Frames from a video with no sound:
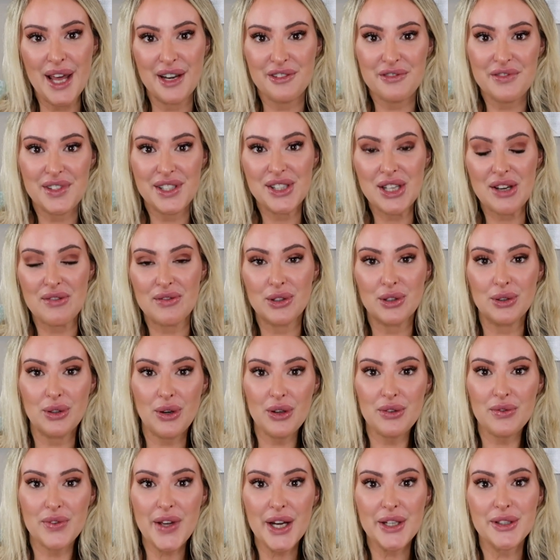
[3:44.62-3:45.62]
benefits of a
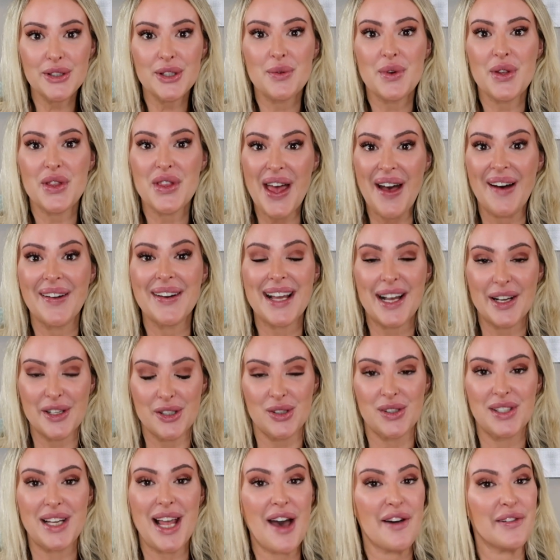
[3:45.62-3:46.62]
growth factor without
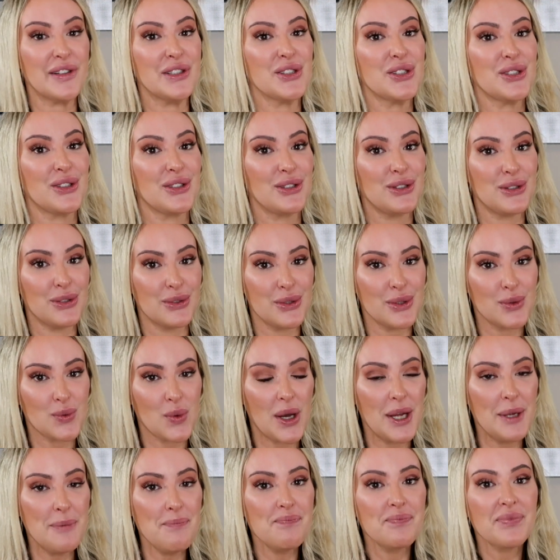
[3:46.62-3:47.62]
actually having to use
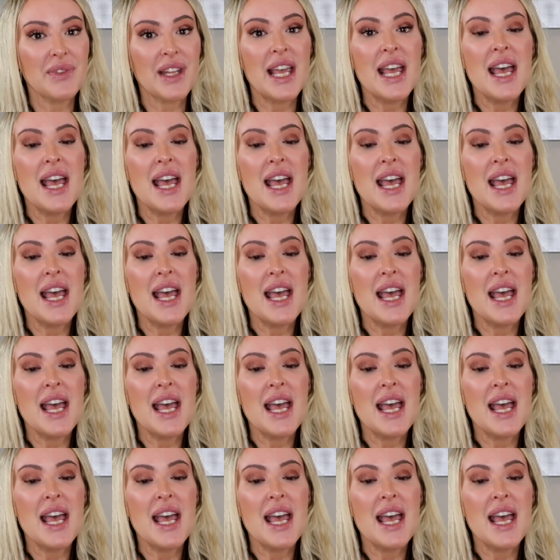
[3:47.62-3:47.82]
one.